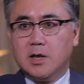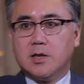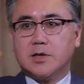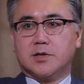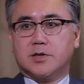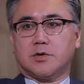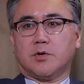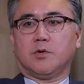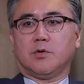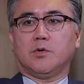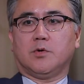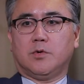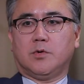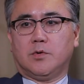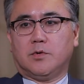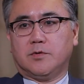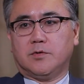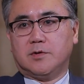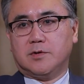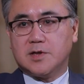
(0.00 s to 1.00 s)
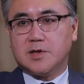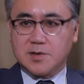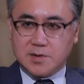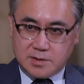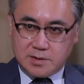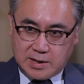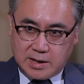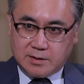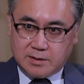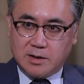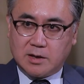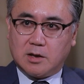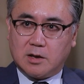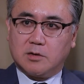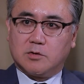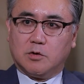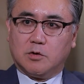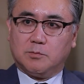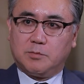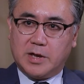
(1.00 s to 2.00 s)
So this is
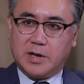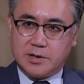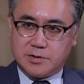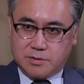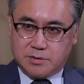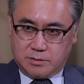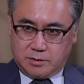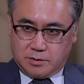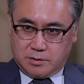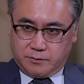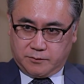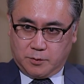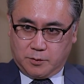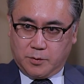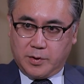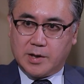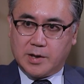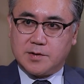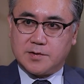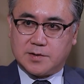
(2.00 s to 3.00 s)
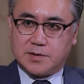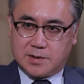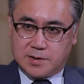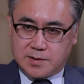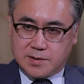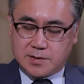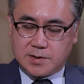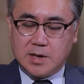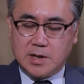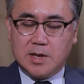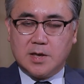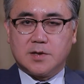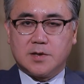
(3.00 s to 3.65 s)
technical cooperation, you know, for instance.